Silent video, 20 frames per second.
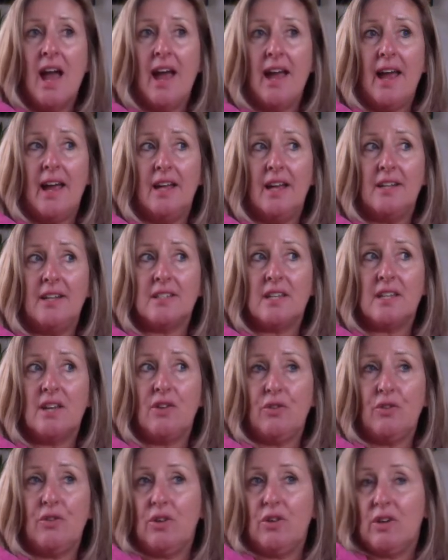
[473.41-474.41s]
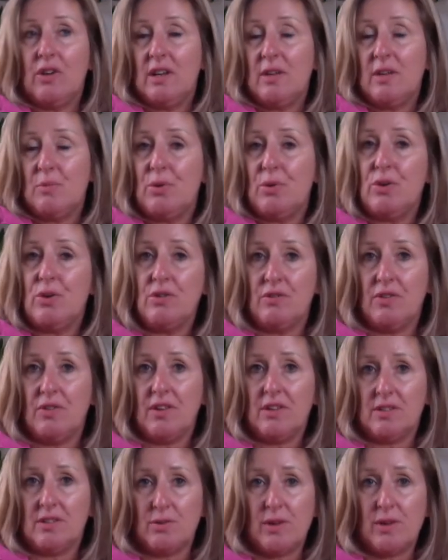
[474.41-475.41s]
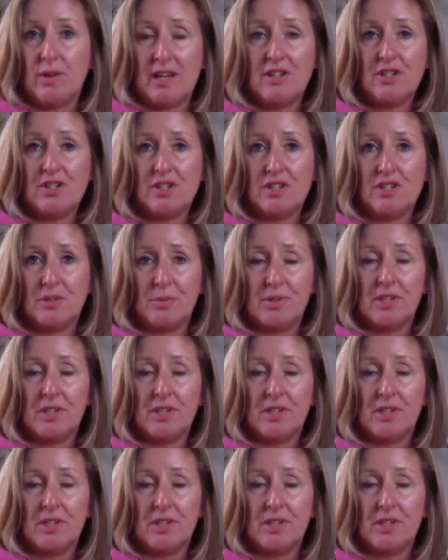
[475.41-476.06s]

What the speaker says: And if you can improve those relationships